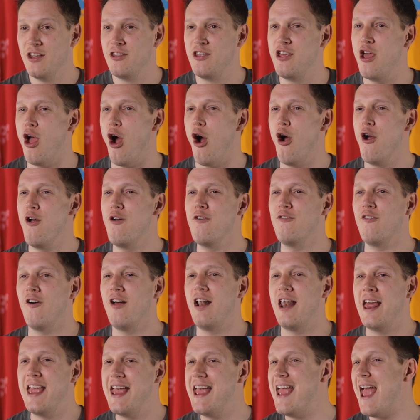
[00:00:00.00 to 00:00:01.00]
The
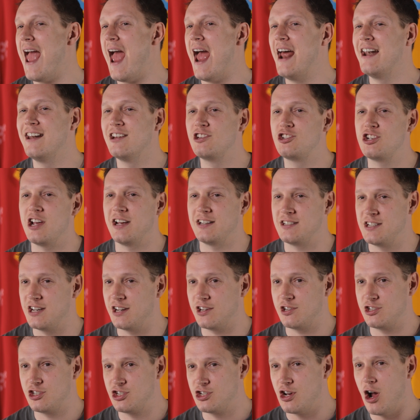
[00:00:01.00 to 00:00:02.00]
overly
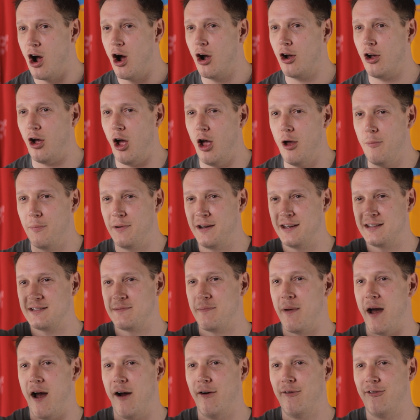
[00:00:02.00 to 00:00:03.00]
energetic shark opened its
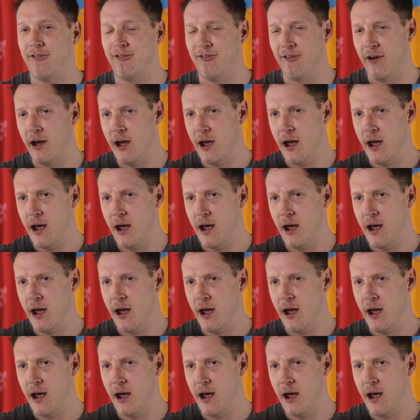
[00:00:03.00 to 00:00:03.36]
mouth